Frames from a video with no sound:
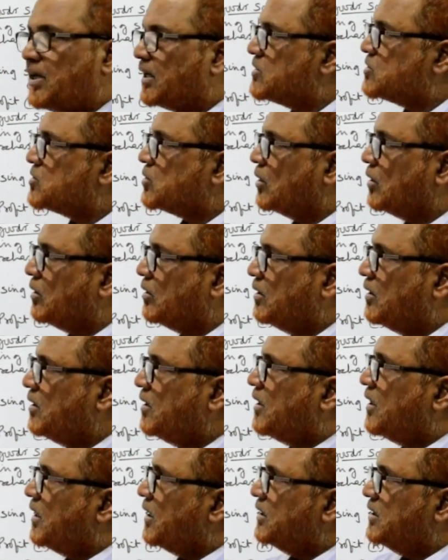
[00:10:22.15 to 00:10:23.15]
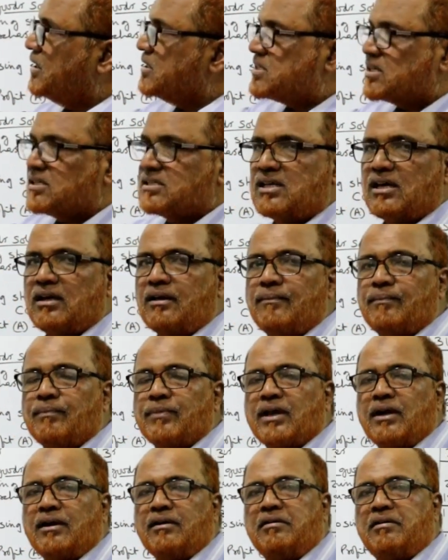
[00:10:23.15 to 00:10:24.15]
that's all this is the
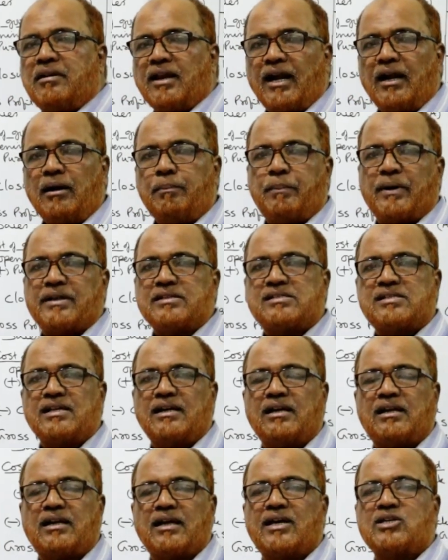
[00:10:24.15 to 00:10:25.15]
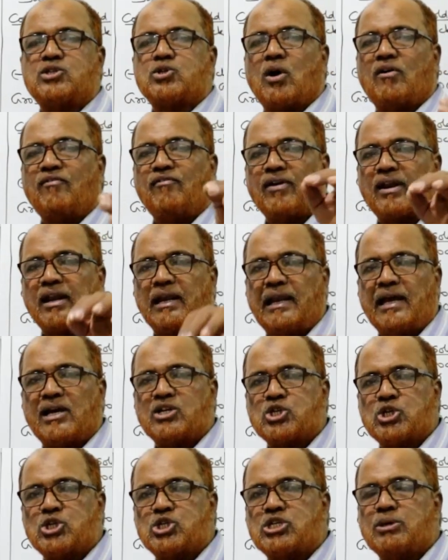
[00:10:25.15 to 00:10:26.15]
trend percentage of
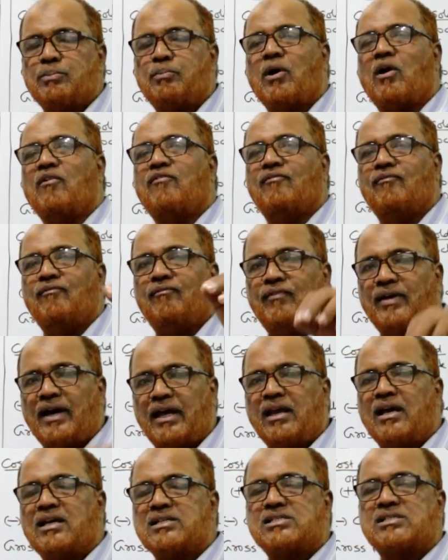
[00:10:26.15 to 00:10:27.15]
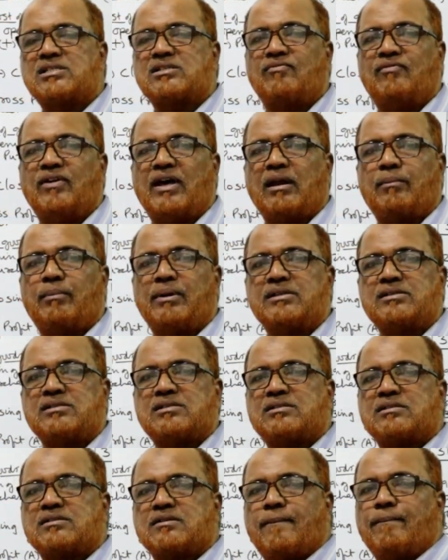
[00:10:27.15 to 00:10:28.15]
relationship of various
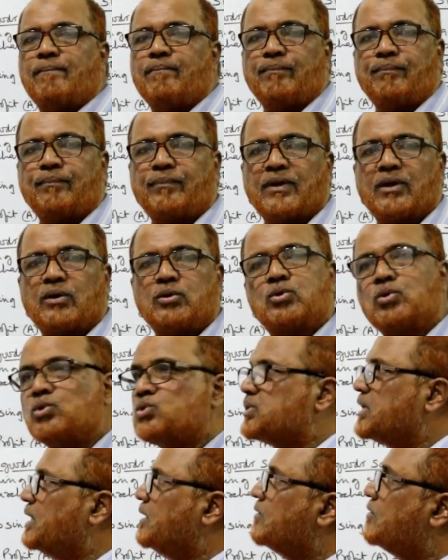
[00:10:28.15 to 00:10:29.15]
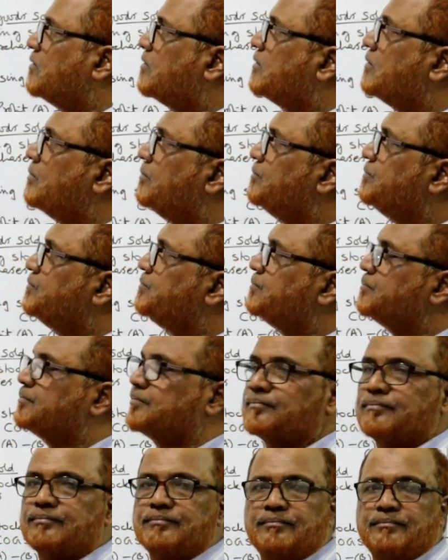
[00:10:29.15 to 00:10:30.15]
variables to sales
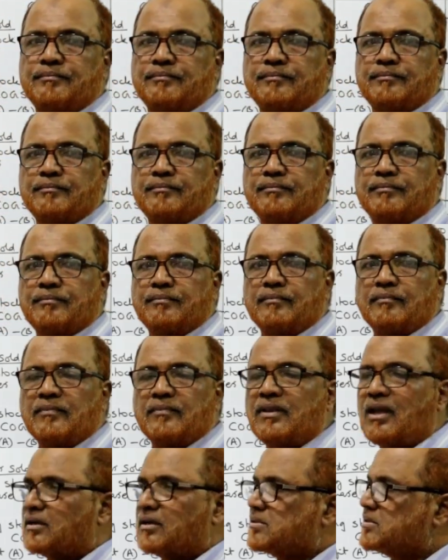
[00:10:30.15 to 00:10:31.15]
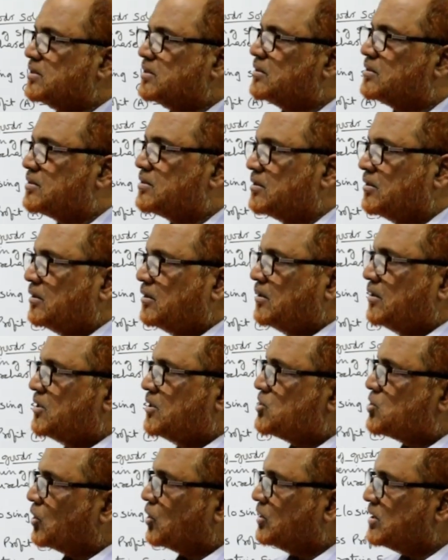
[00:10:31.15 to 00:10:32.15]
that's it
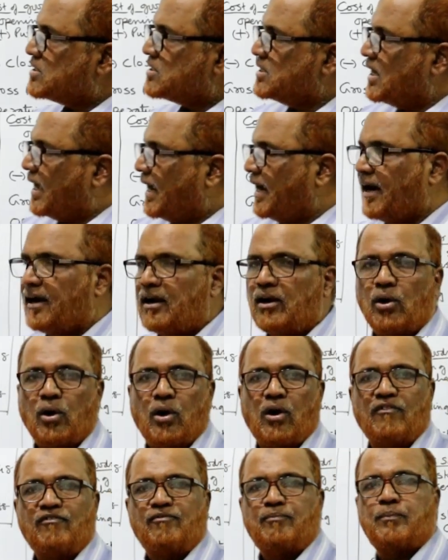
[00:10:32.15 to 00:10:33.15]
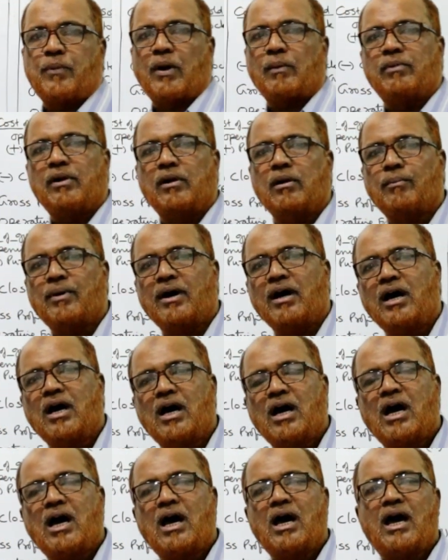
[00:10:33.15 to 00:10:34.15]
so this is the end of problem number
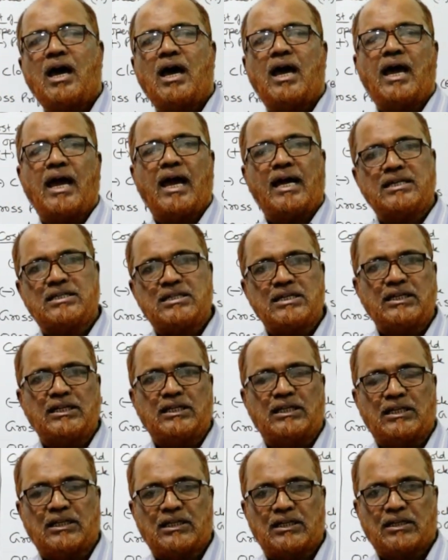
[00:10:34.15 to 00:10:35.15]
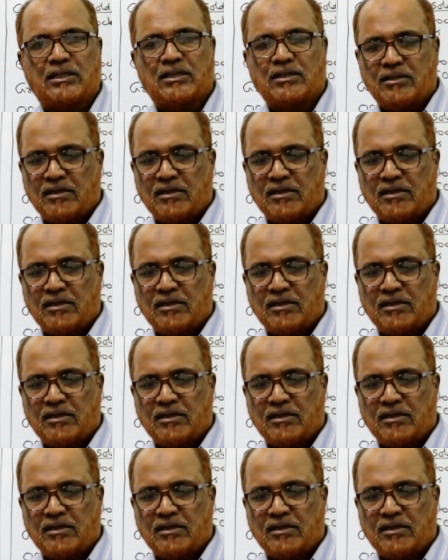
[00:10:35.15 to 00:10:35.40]
18